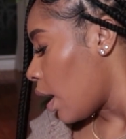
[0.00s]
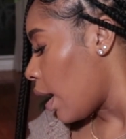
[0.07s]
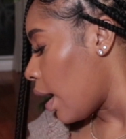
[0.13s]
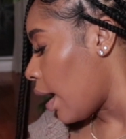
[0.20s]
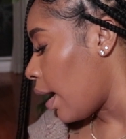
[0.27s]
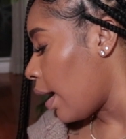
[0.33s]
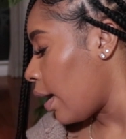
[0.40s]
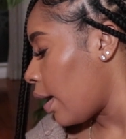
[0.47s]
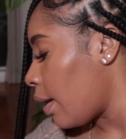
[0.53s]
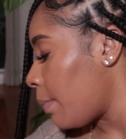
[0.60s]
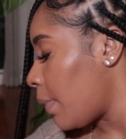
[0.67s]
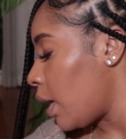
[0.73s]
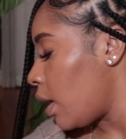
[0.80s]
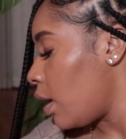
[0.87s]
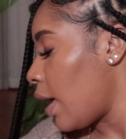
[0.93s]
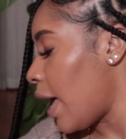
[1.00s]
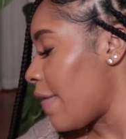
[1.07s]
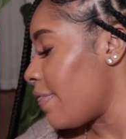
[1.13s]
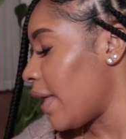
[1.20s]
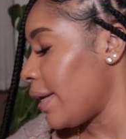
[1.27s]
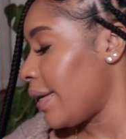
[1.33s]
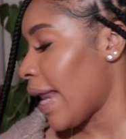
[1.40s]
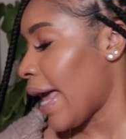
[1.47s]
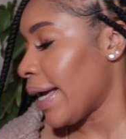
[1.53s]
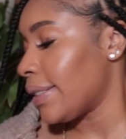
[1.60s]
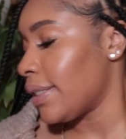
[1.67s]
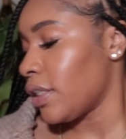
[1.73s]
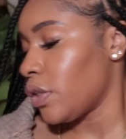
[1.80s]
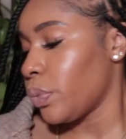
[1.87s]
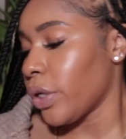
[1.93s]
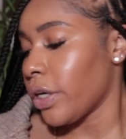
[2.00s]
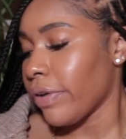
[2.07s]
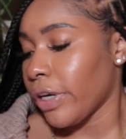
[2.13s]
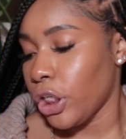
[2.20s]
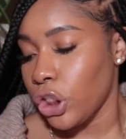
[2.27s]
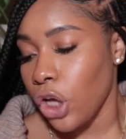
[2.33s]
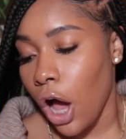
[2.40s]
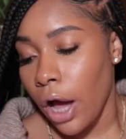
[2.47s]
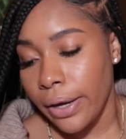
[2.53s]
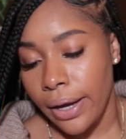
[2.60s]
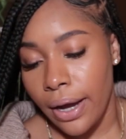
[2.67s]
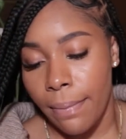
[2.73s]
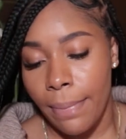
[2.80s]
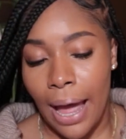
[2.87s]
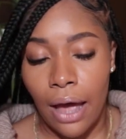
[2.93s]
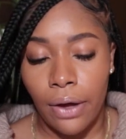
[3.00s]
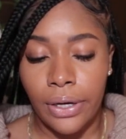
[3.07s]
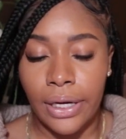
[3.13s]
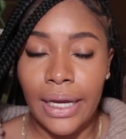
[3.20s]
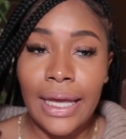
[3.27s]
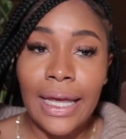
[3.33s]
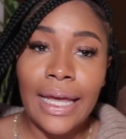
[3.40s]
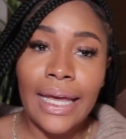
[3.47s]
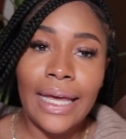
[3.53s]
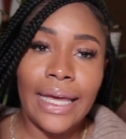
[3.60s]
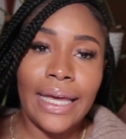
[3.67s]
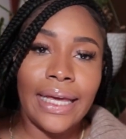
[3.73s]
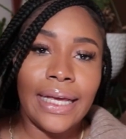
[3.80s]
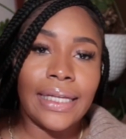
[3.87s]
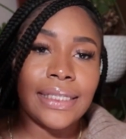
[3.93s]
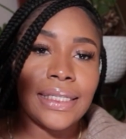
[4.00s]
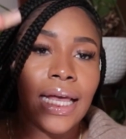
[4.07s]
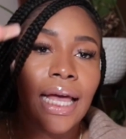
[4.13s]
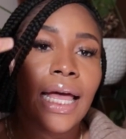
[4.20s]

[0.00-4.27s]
And then next, since we're already talking about it, is